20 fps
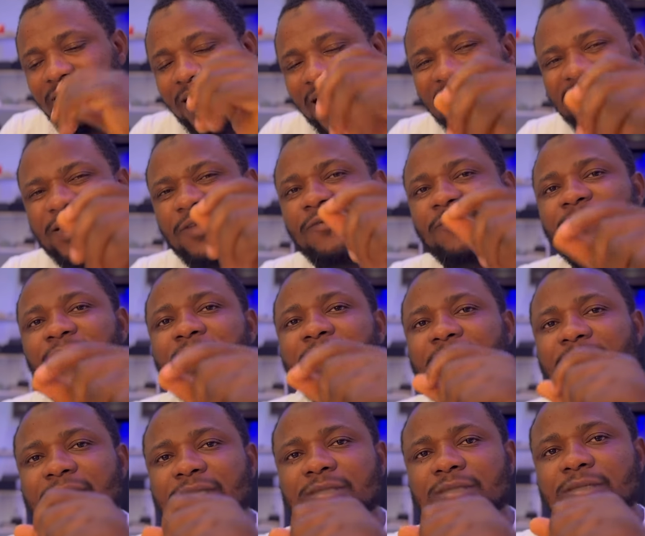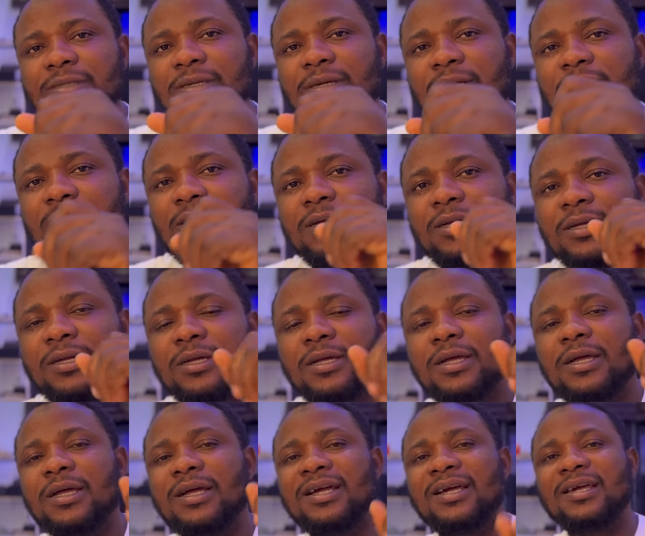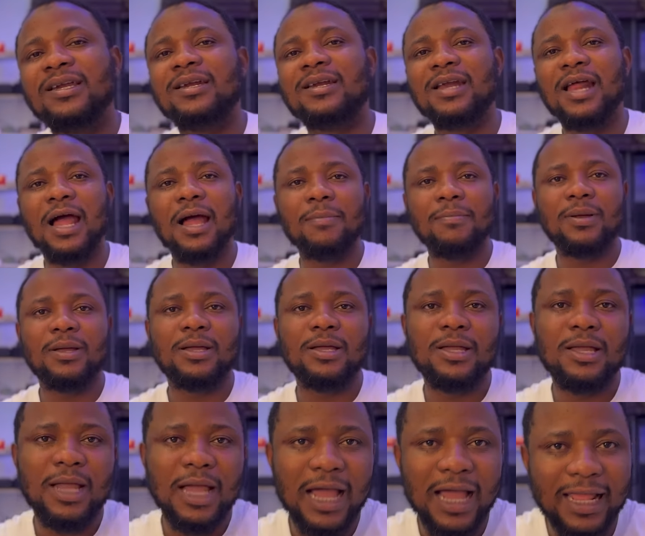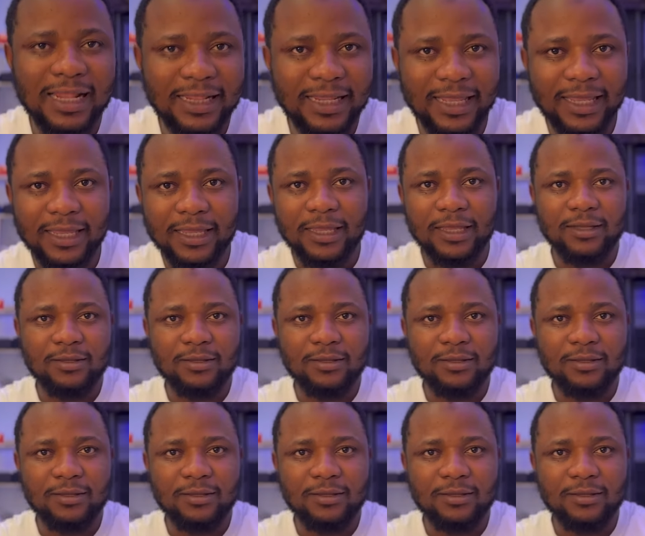And the fan grabbed a leg.